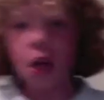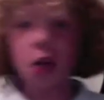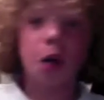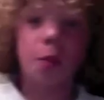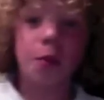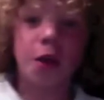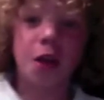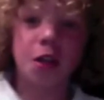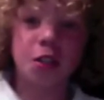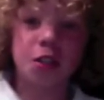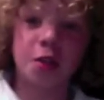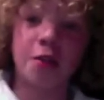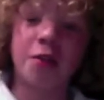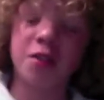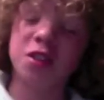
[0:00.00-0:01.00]
up here
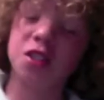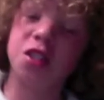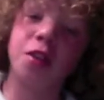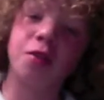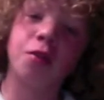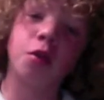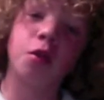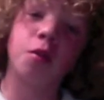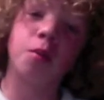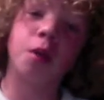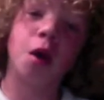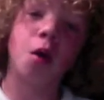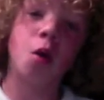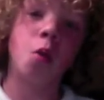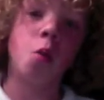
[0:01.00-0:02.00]
to see Vlog
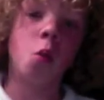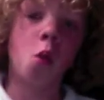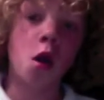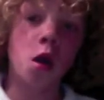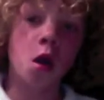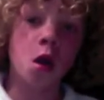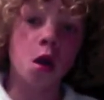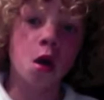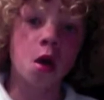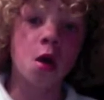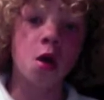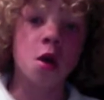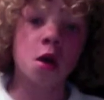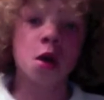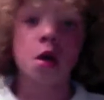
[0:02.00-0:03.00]
Power 1.
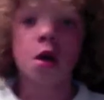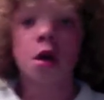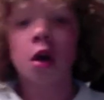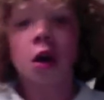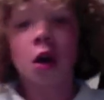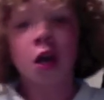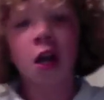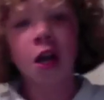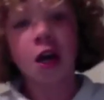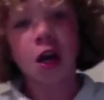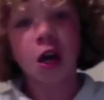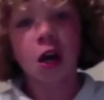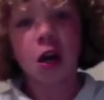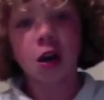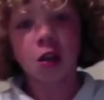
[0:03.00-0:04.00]
Click
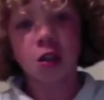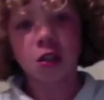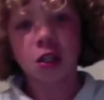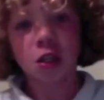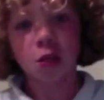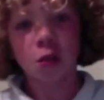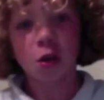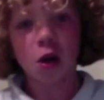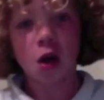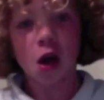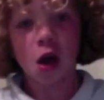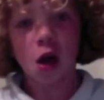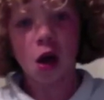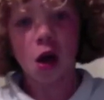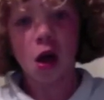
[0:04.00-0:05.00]
here to see
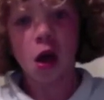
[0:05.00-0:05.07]
my